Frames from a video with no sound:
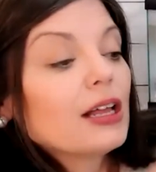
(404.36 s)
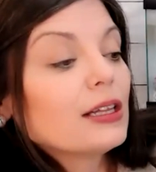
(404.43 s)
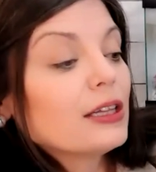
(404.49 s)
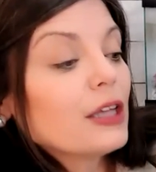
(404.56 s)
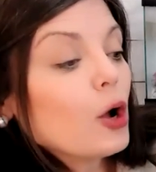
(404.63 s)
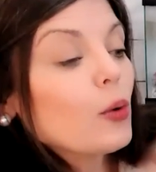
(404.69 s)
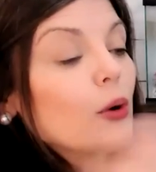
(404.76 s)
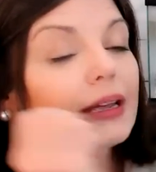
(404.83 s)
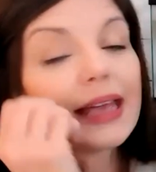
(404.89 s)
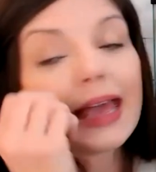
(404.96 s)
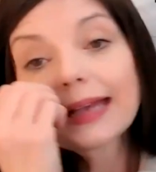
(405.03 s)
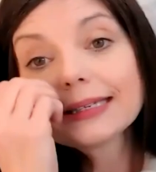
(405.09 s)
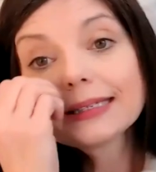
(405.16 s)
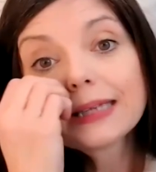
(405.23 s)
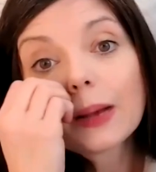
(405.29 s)

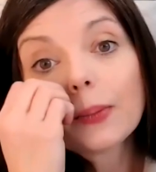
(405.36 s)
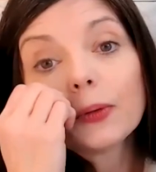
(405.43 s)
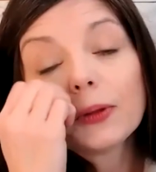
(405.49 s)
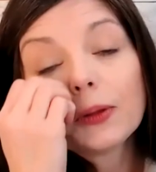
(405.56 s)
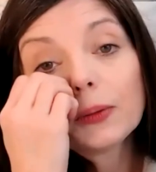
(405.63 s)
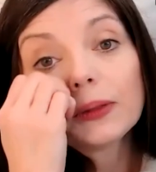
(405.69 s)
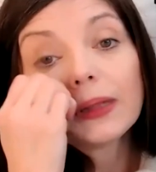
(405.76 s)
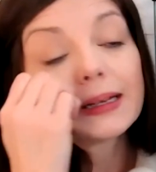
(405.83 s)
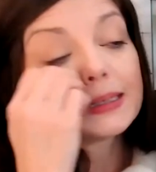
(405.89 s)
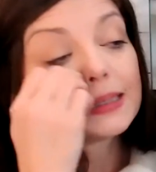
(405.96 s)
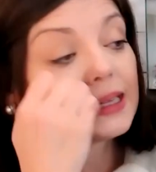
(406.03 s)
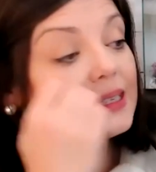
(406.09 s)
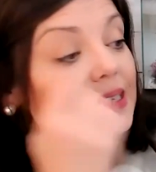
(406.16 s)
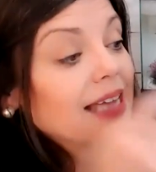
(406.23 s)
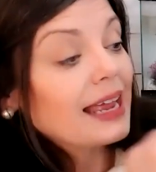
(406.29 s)
Lowercase W looks
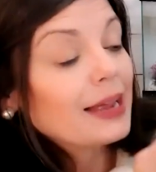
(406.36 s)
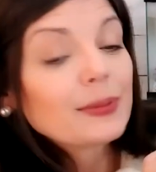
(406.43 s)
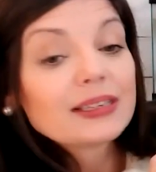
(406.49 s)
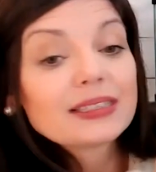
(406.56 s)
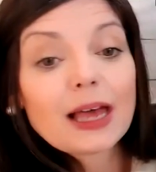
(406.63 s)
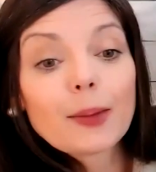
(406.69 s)
the same as